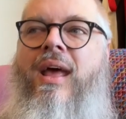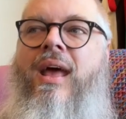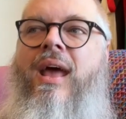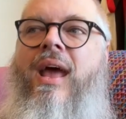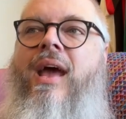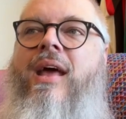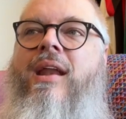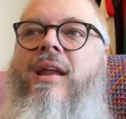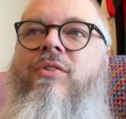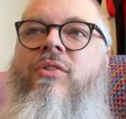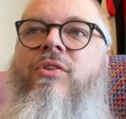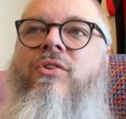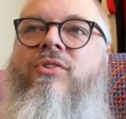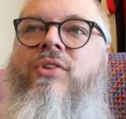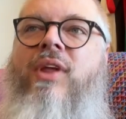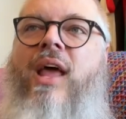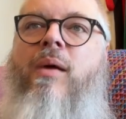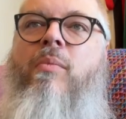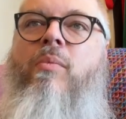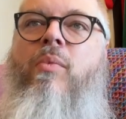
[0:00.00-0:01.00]
And in the
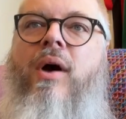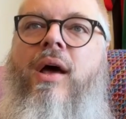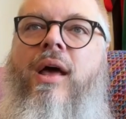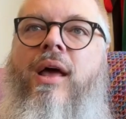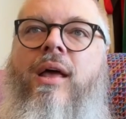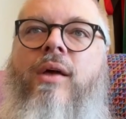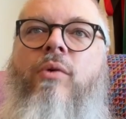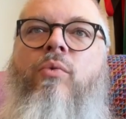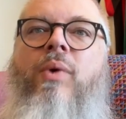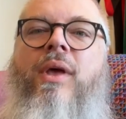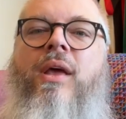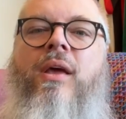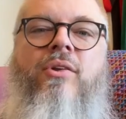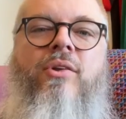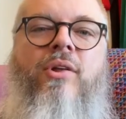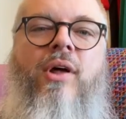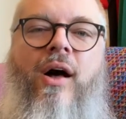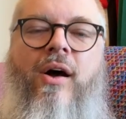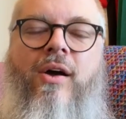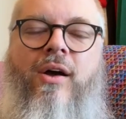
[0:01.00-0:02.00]
same way, we
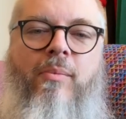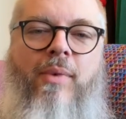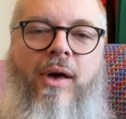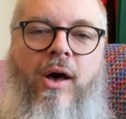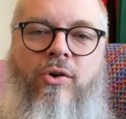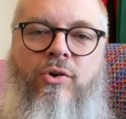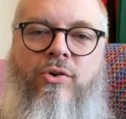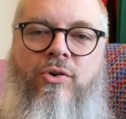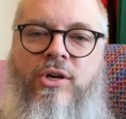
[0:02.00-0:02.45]
can talk about